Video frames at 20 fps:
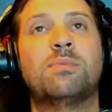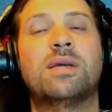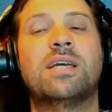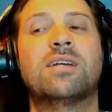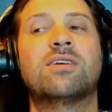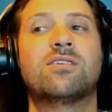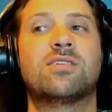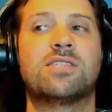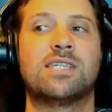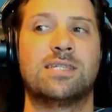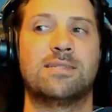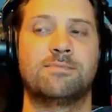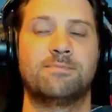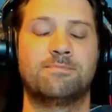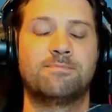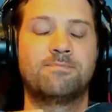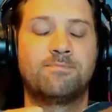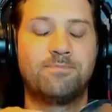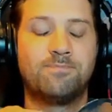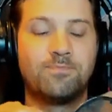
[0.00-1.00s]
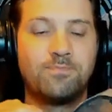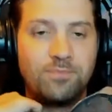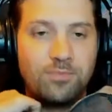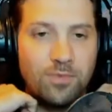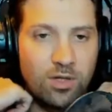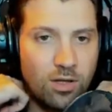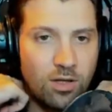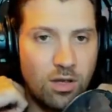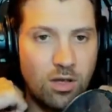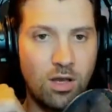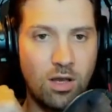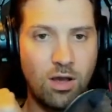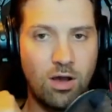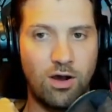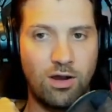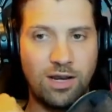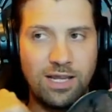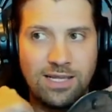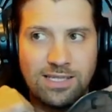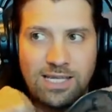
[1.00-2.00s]
Peterson
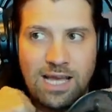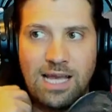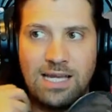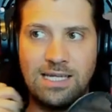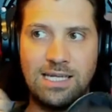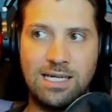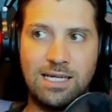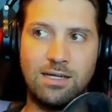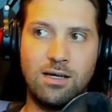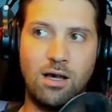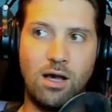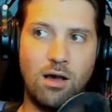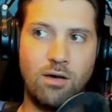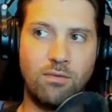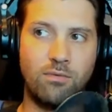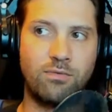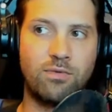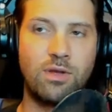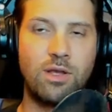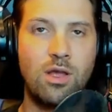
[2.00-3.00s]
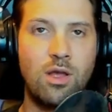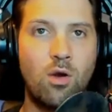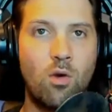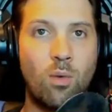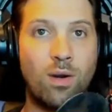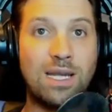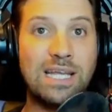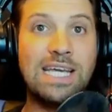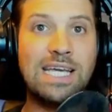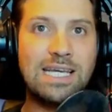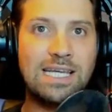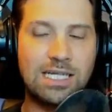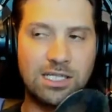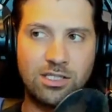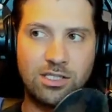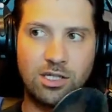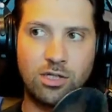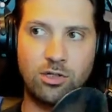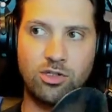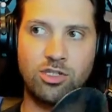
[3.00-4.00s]
on his idea of what he
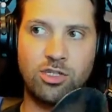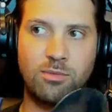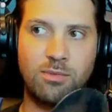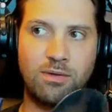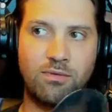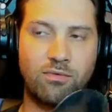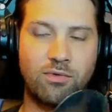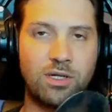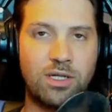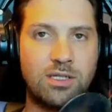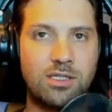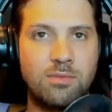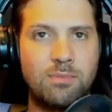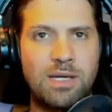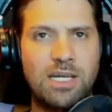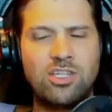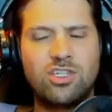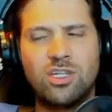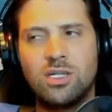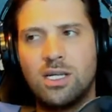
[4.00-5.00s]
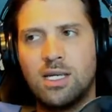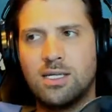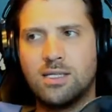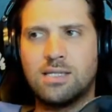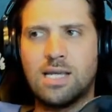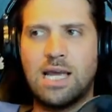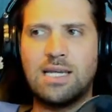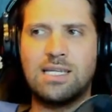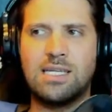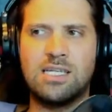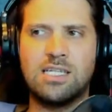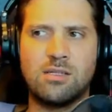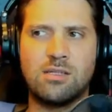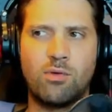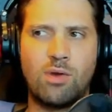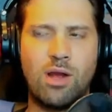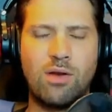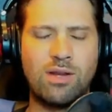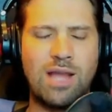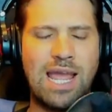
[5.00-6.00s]
considers to be free speech and his ideas
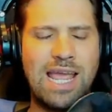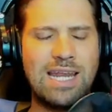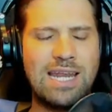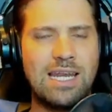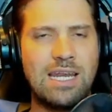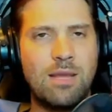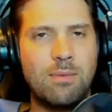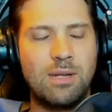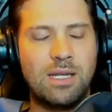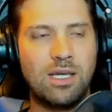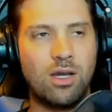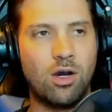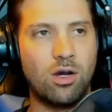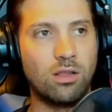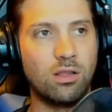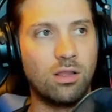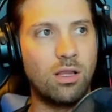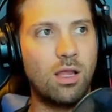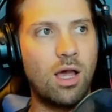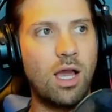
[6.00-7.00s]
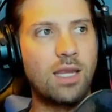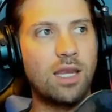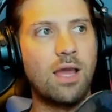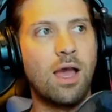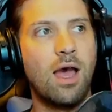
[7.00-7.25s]
around anonymity online.